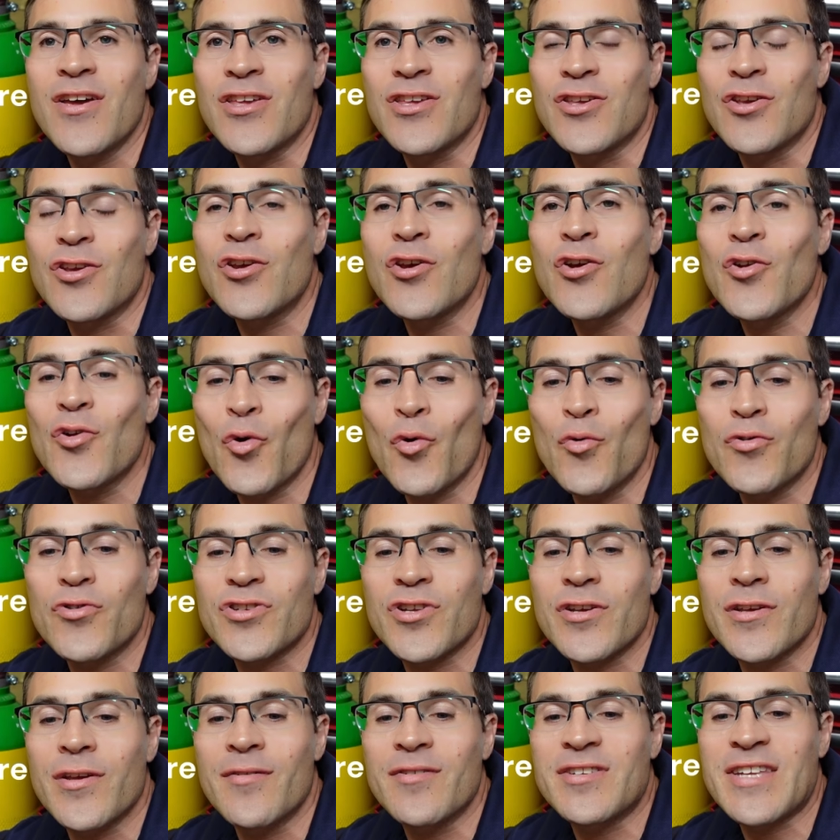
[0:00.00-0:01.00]
You could also
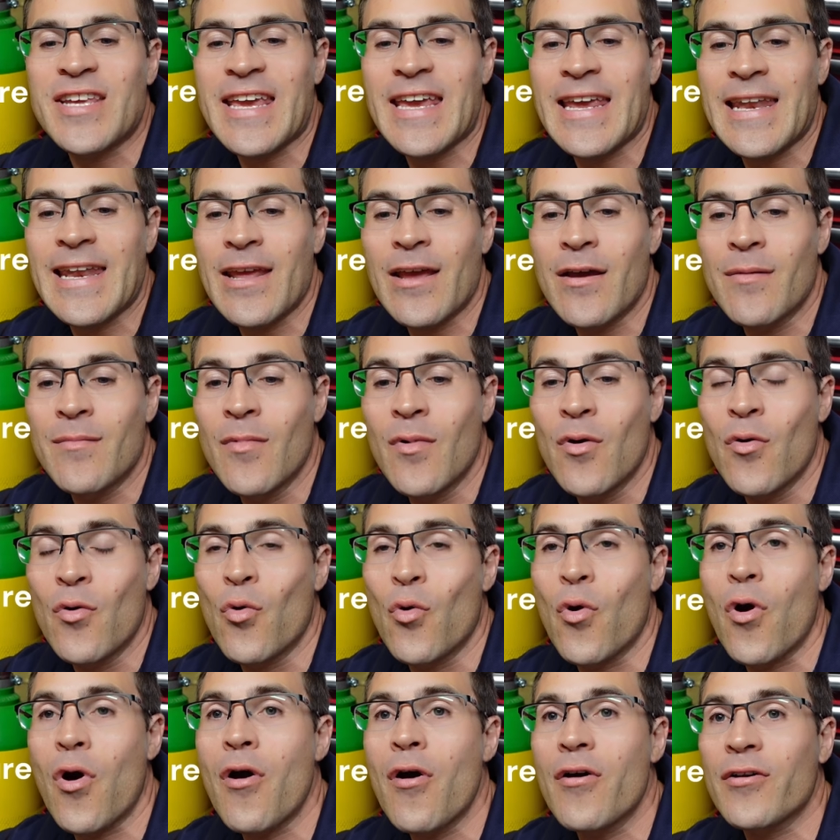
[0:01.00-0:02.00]
use helium
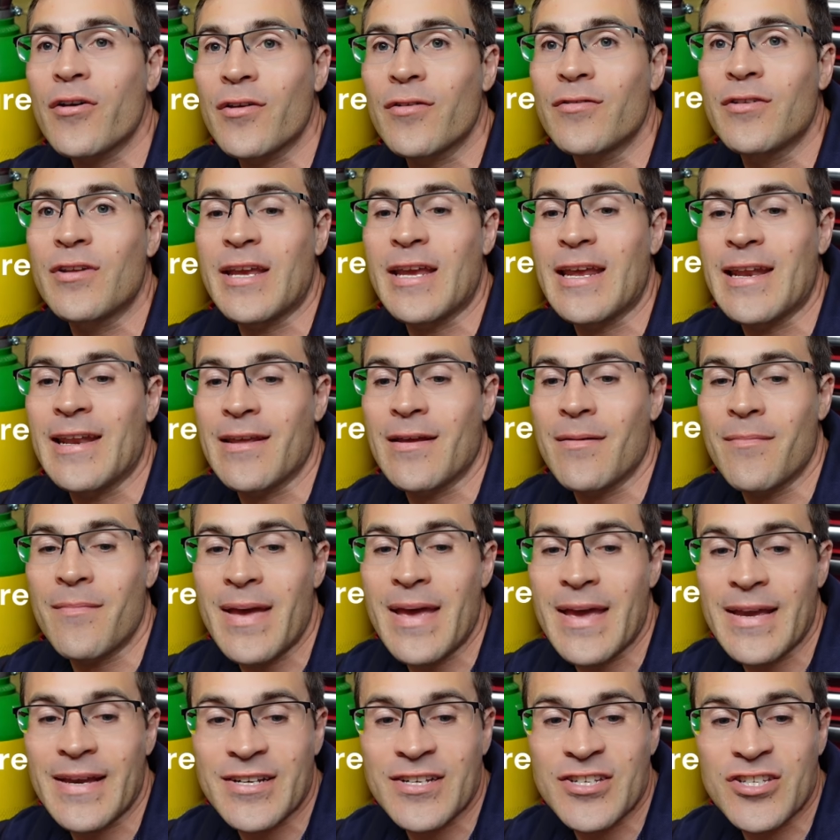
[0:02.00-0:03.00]
or argon-helium
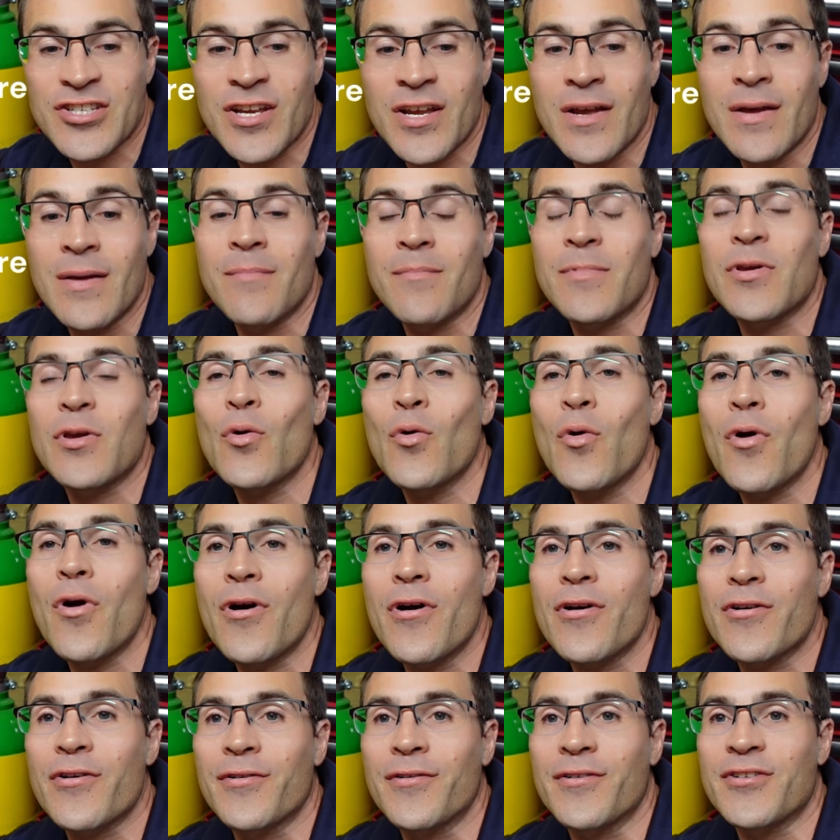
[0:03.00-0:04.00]
mix. Pure
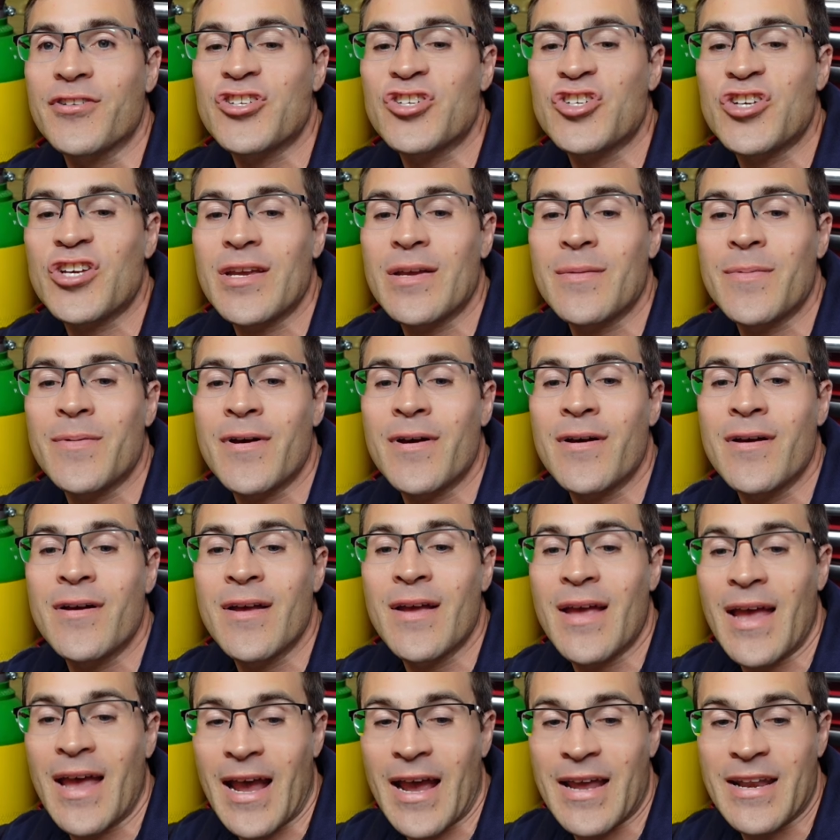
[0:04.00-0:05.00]
argon is cheaper
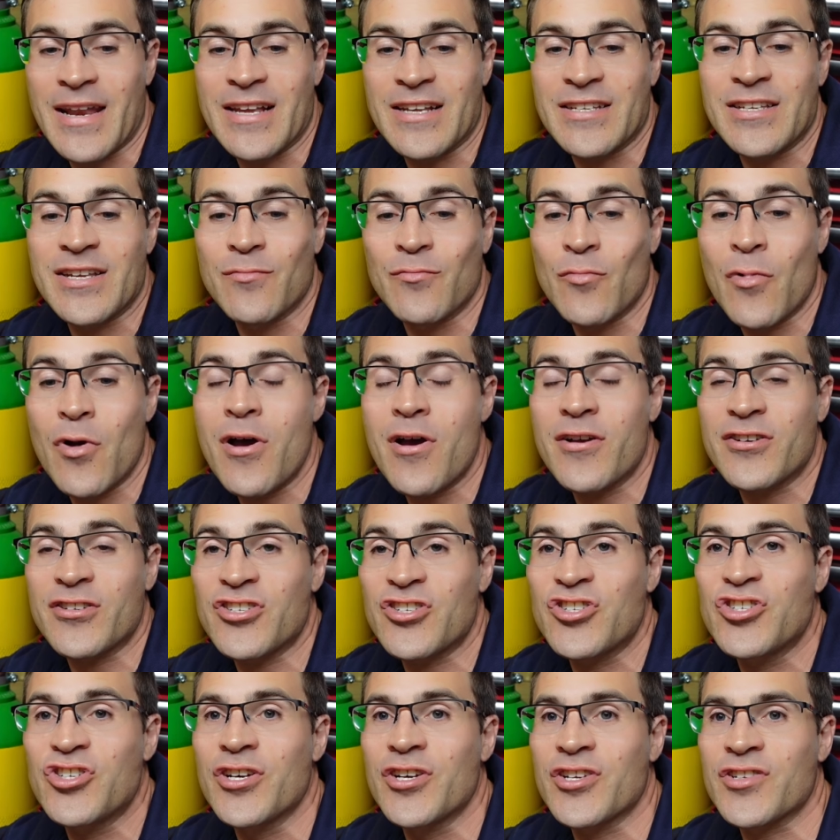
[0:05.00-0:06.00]
and it works
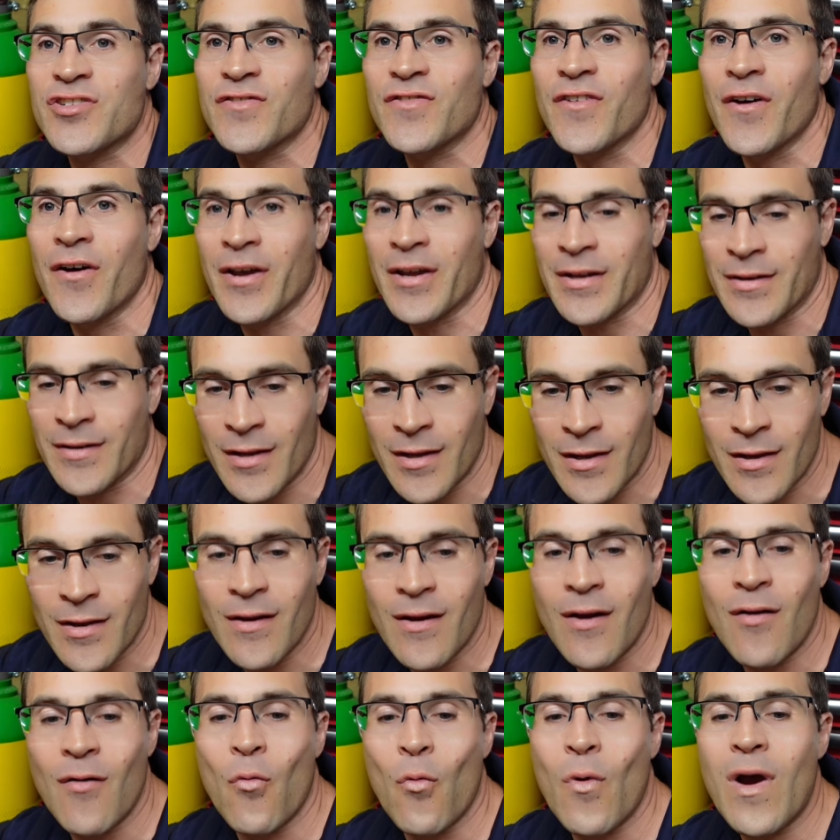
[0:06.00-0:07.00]
just fine.
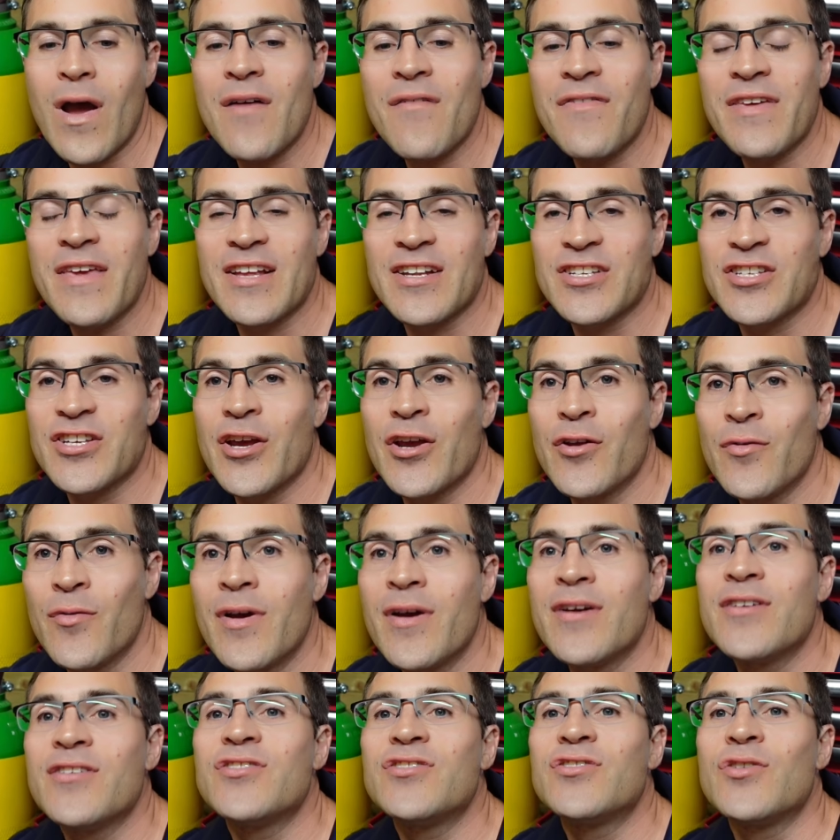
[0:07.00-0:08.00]
Whatever you do,
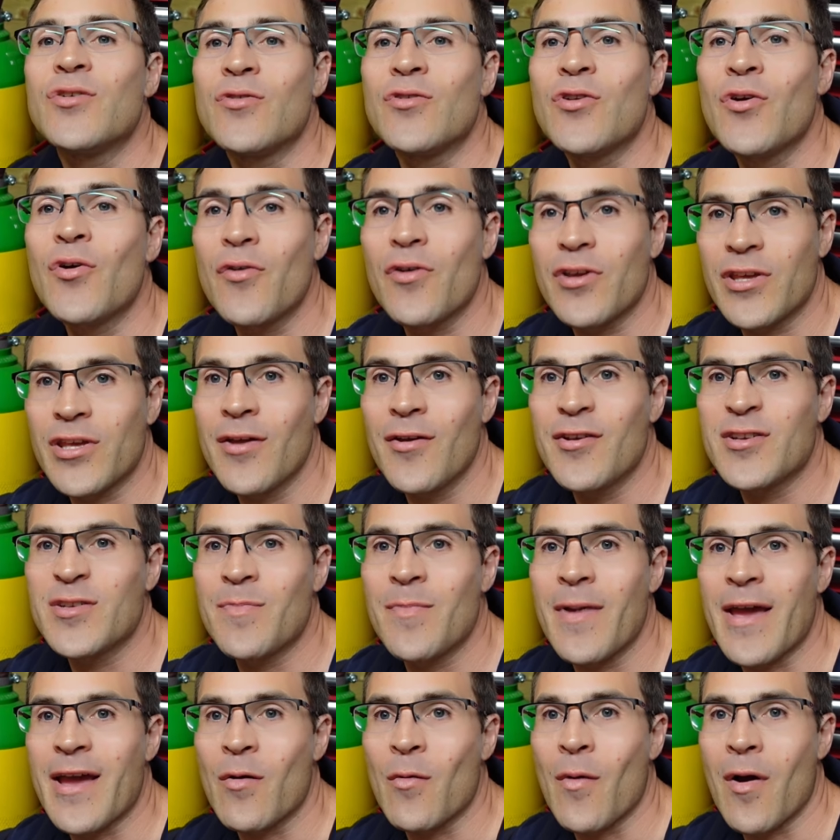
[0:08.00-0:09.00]
do not use
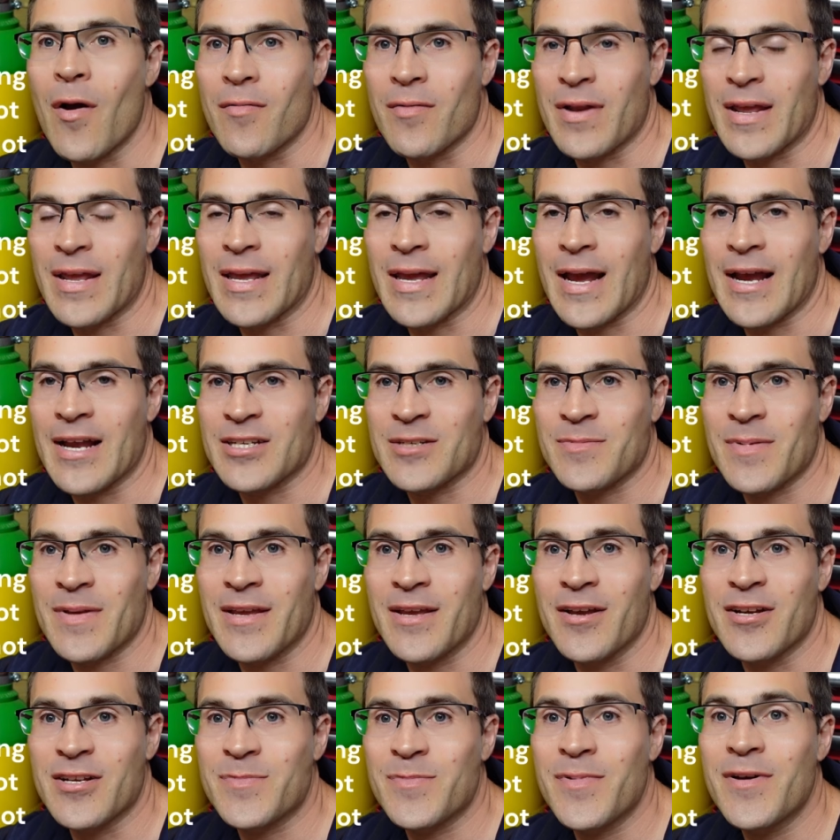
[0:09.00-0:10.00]
MIG welding gas
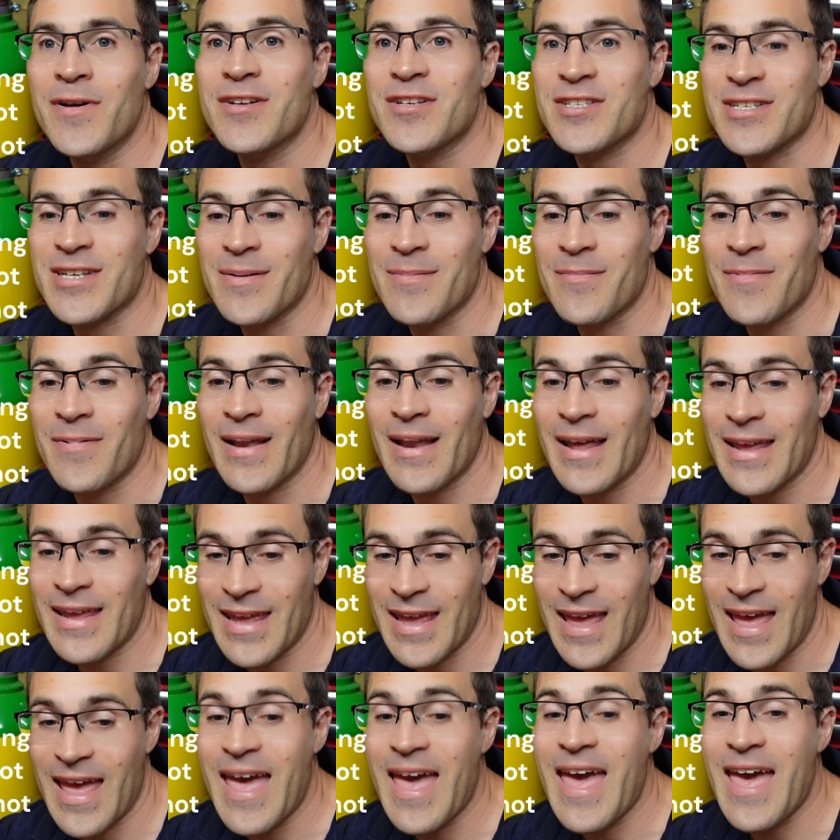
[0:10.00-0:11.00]
because, put simply,
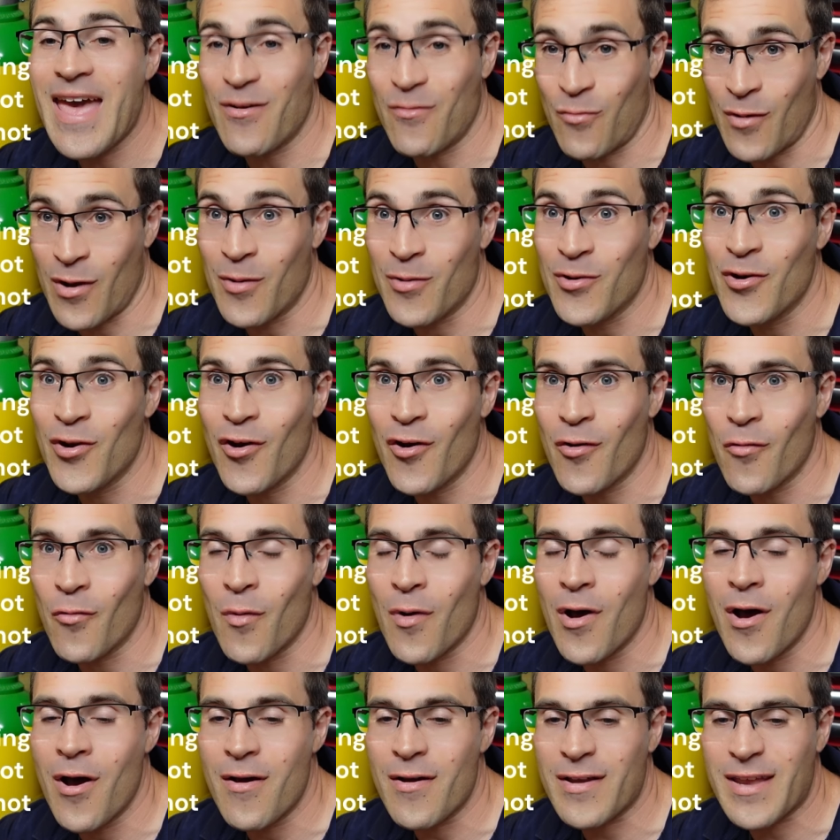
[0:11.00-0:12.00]
it will not
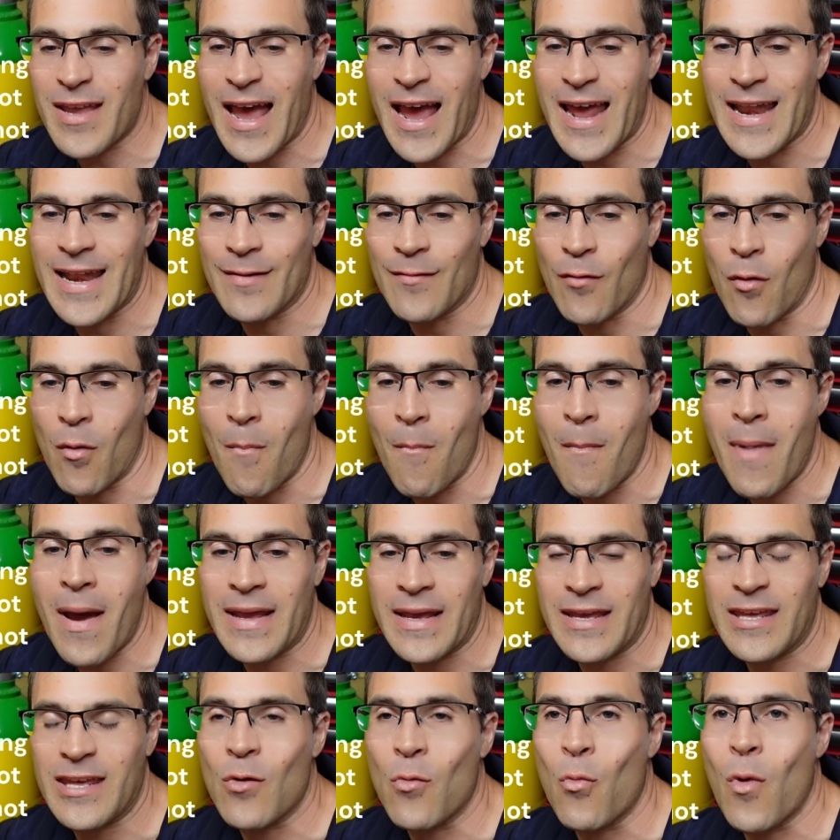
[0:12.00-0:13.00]
work and it will
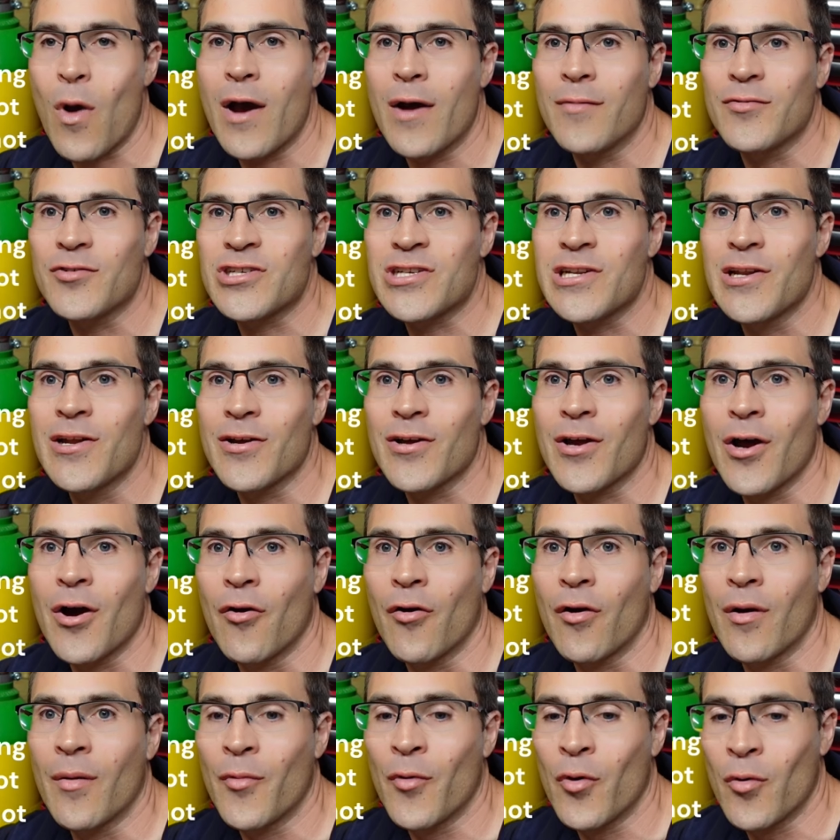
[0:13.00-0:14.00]
make your welds look
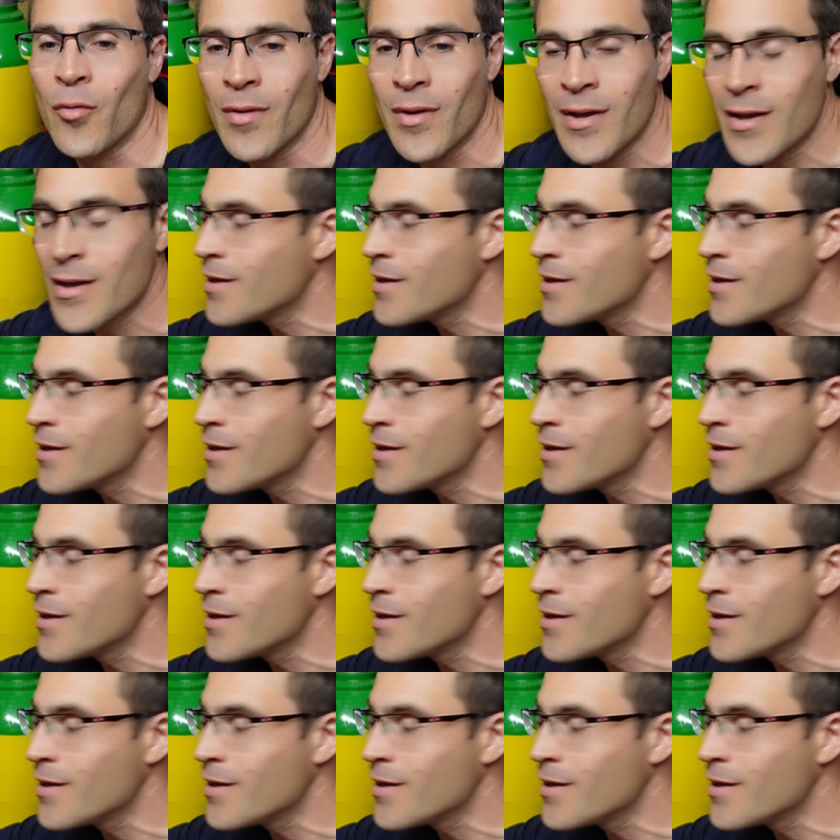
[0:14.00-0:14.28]
horrible.